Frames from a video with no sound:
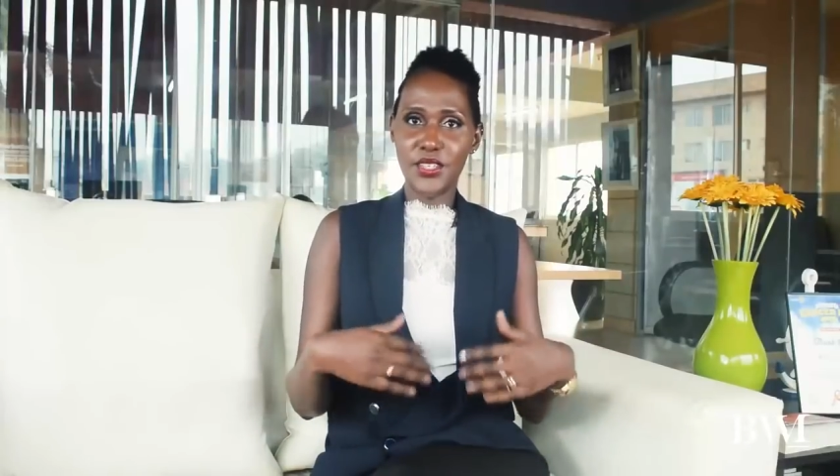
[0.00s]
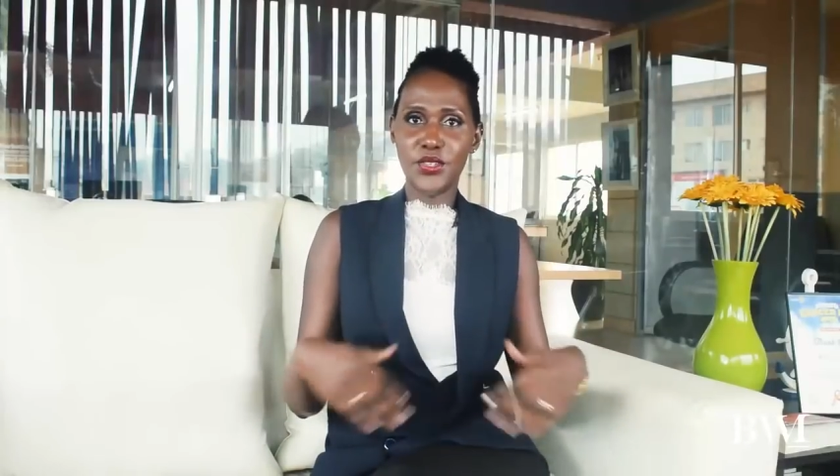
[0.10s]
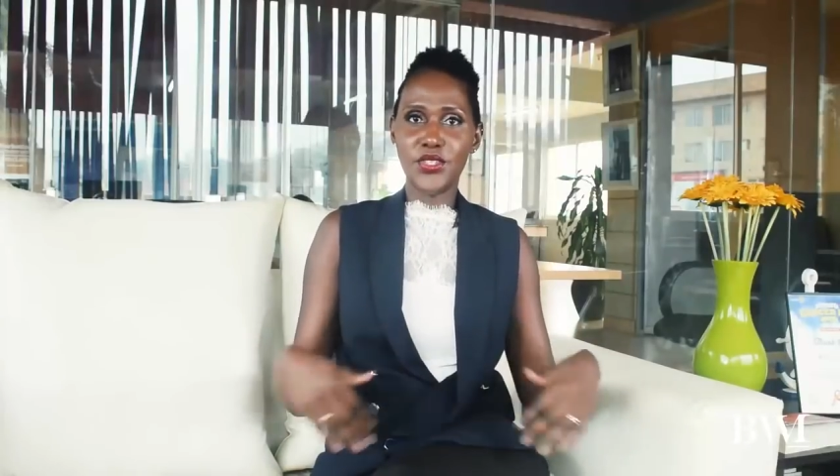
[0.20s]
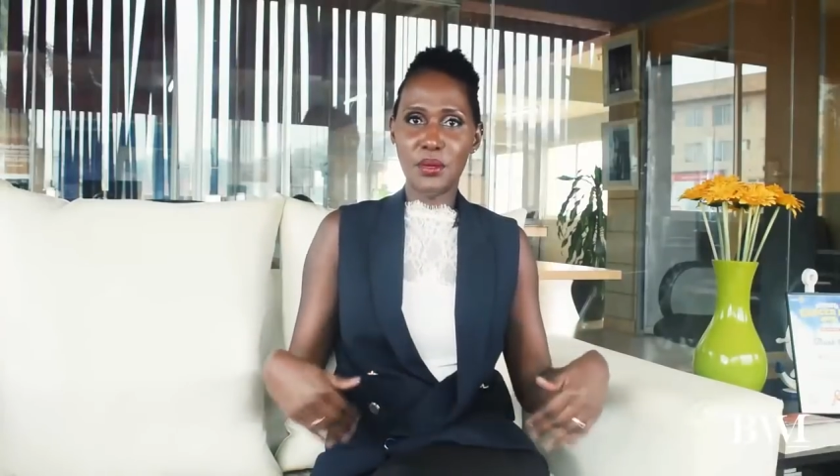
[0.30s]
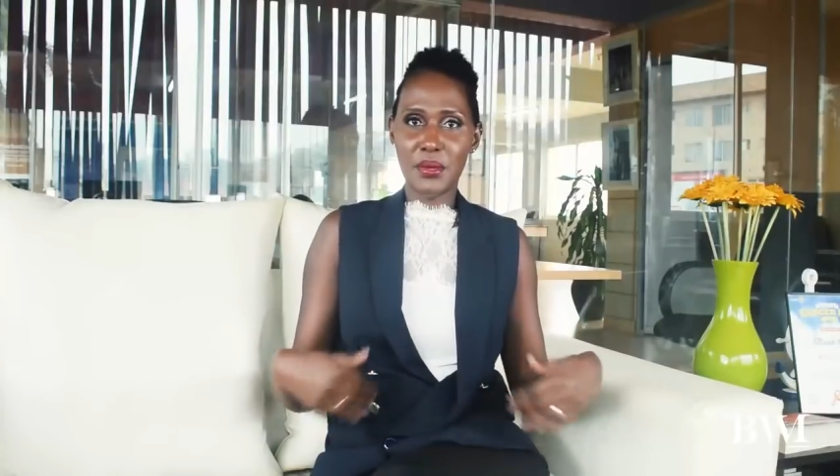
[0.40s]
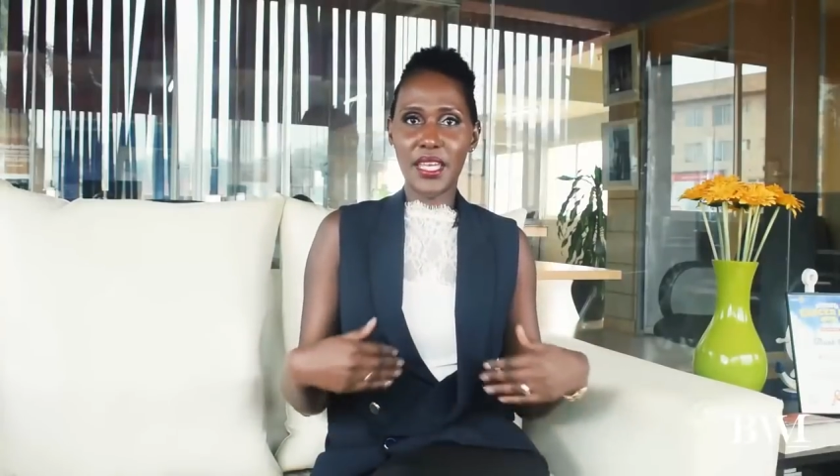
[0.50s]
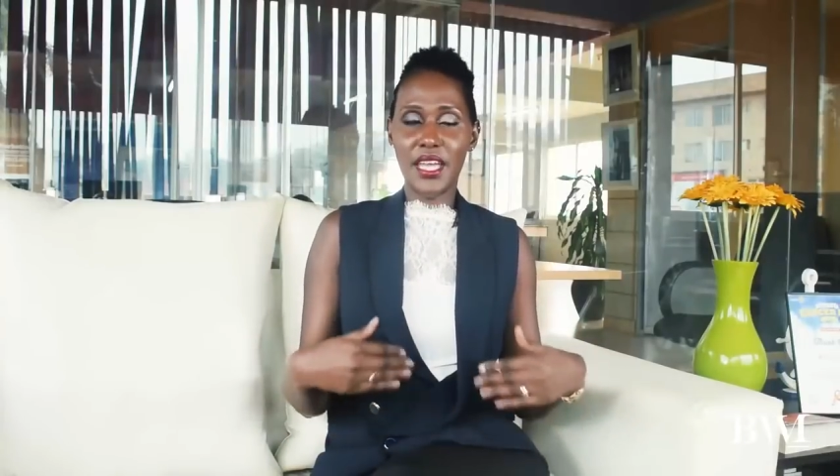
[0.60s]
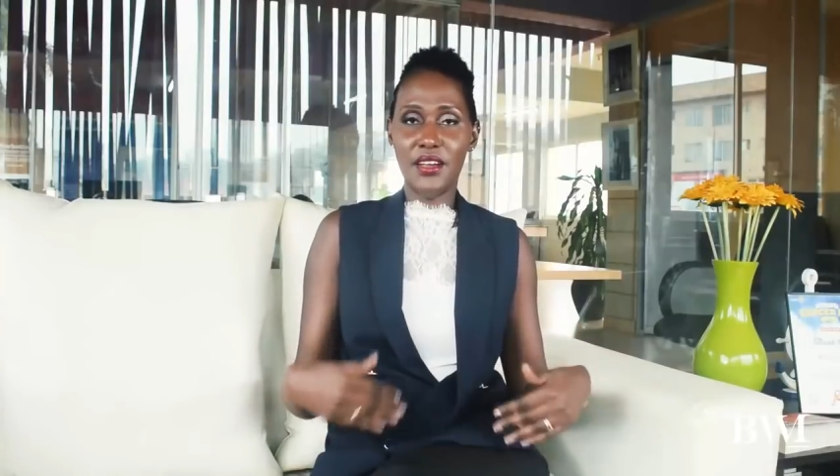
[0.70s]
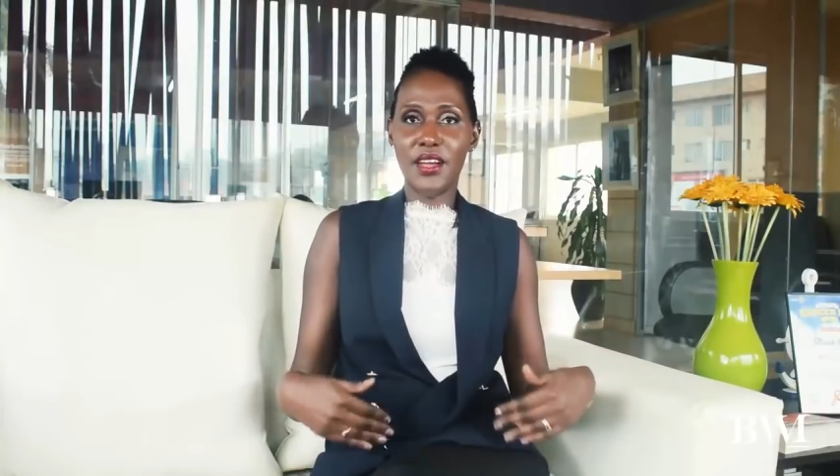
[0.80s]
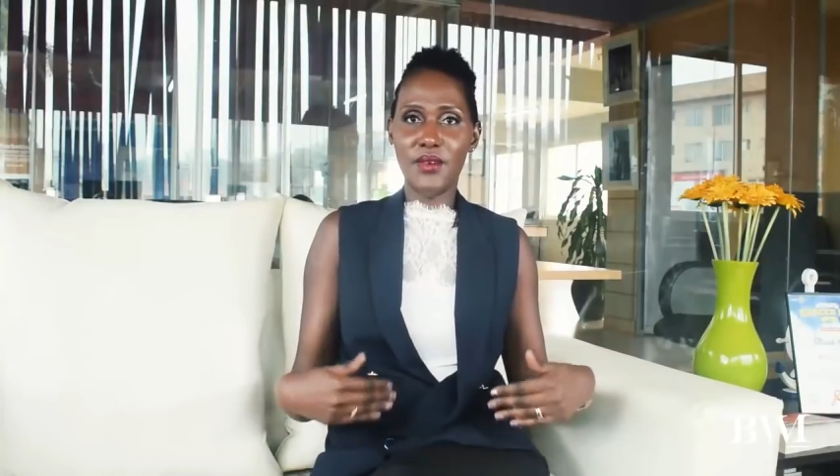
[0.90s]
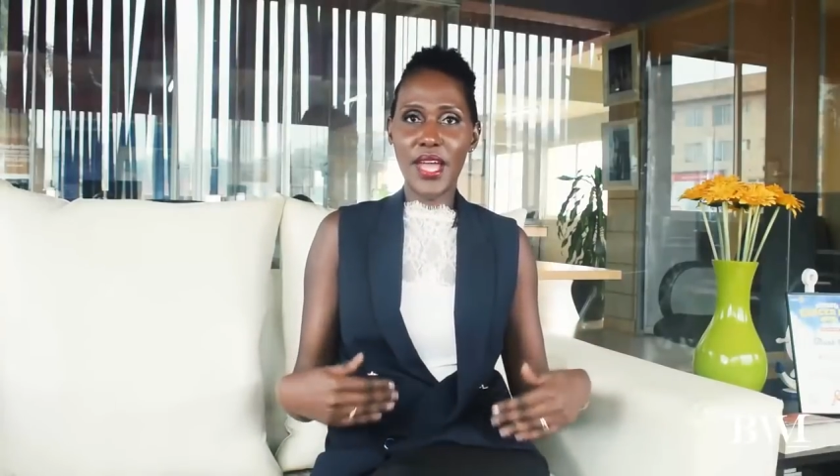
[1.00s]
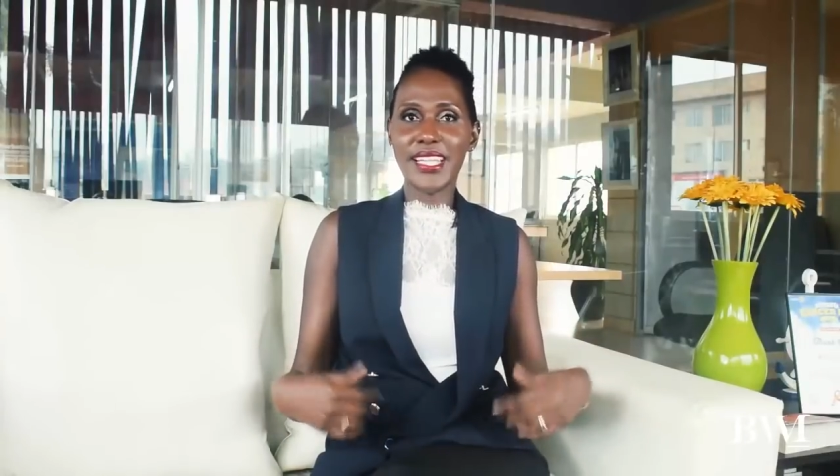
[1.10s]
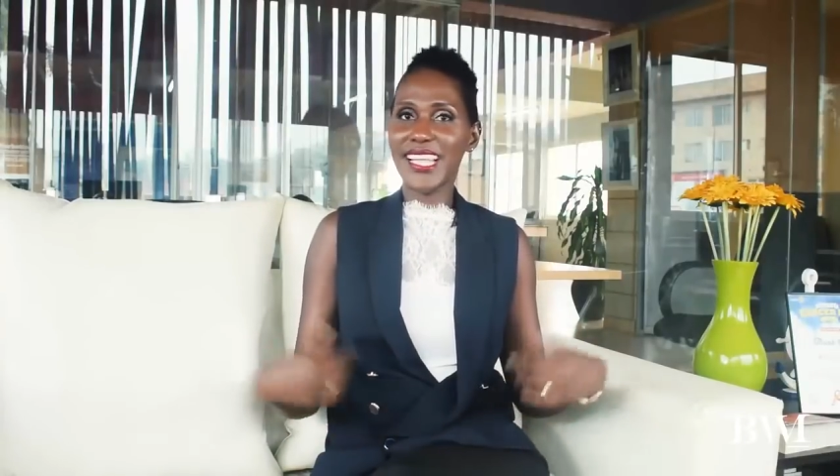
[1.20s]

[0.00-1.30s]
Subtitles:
in your stomach area, right?